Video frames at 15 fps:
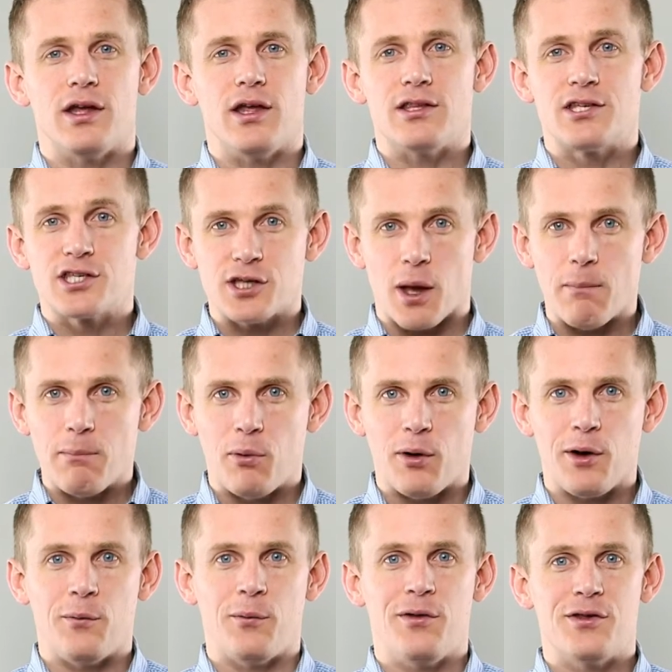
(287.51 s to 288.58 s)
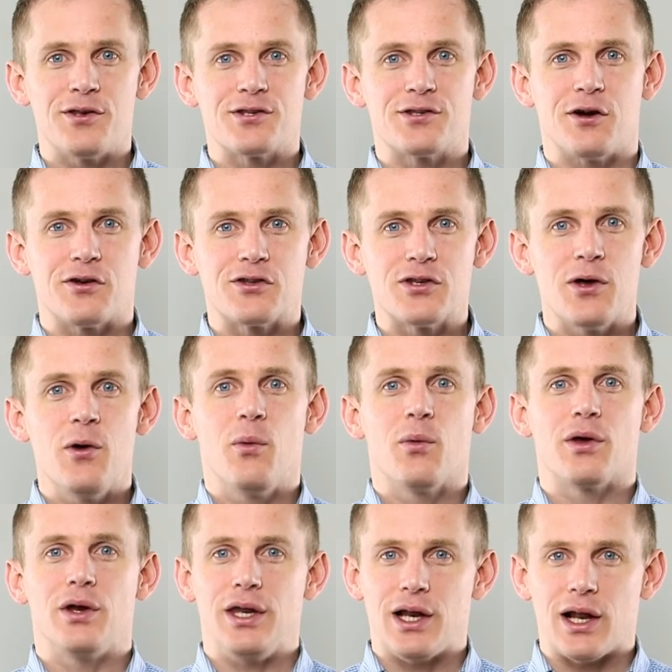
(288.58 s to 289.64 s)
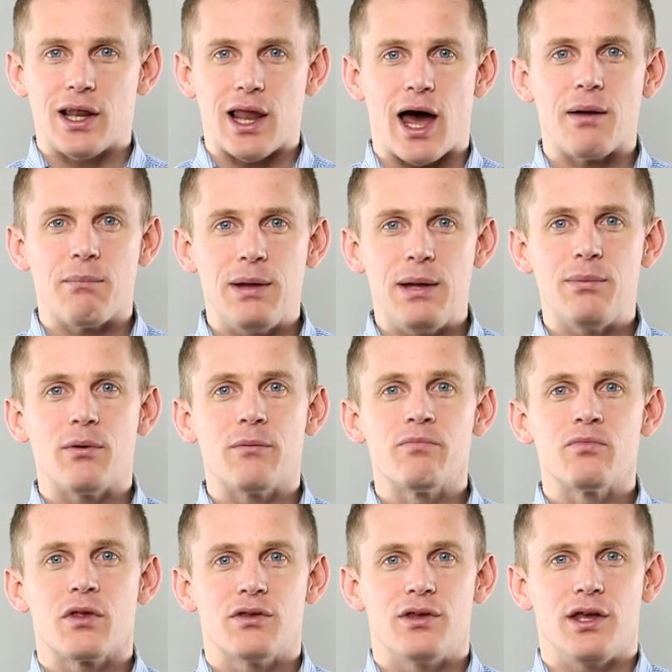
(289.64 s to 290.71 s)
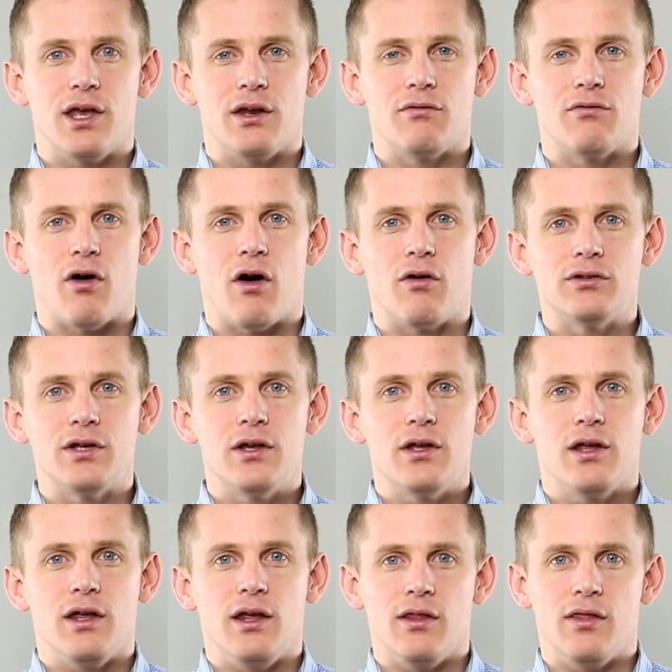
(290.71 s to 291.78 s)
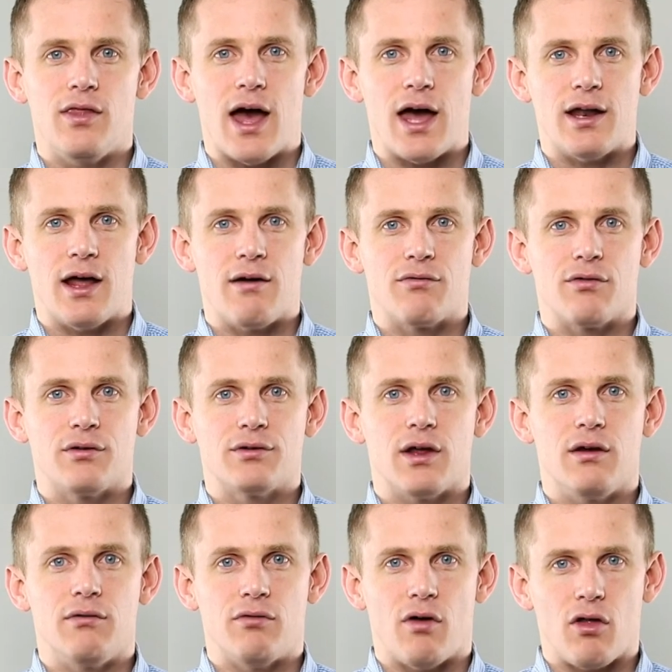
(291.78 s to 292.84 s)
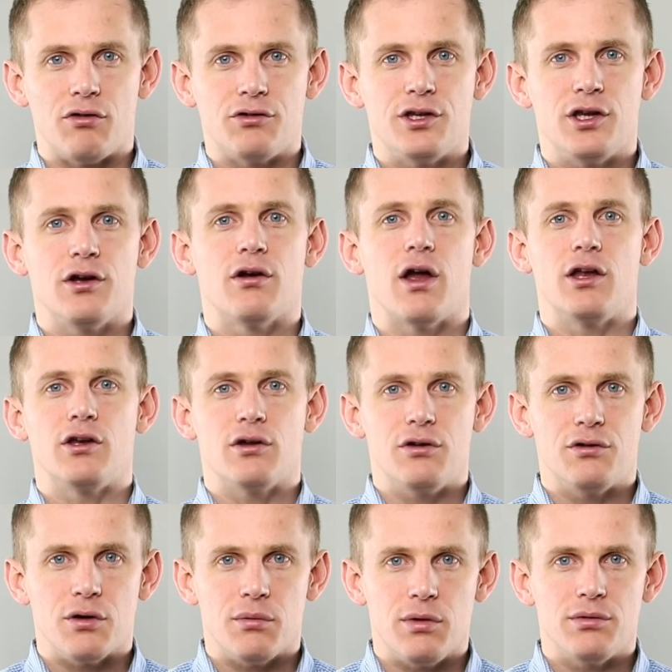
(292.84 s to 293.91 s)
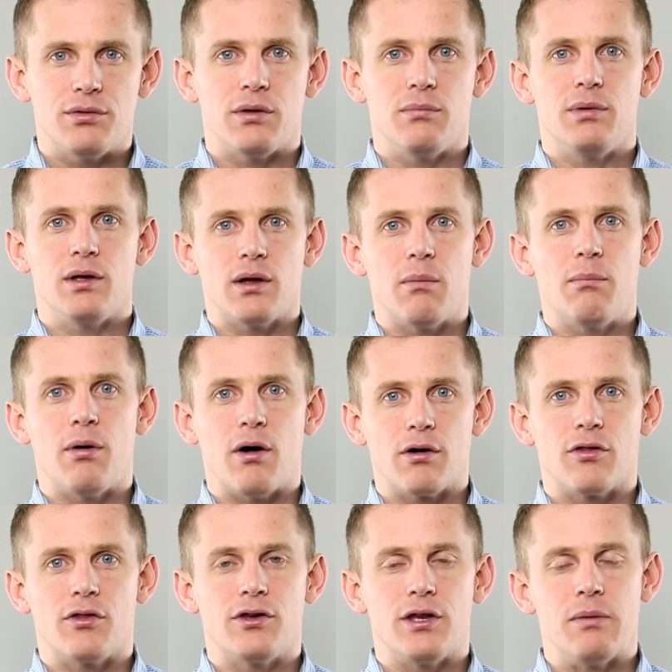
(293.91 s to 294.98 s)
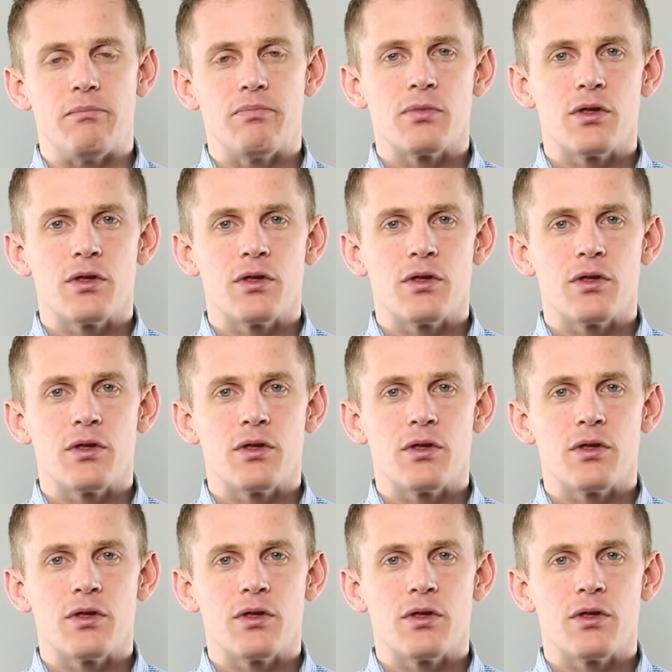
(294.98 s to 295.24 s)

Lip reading: At some point when this starts, we're going to need a lot of people to get involved in that effort and volunteer and contribute and become part of the team.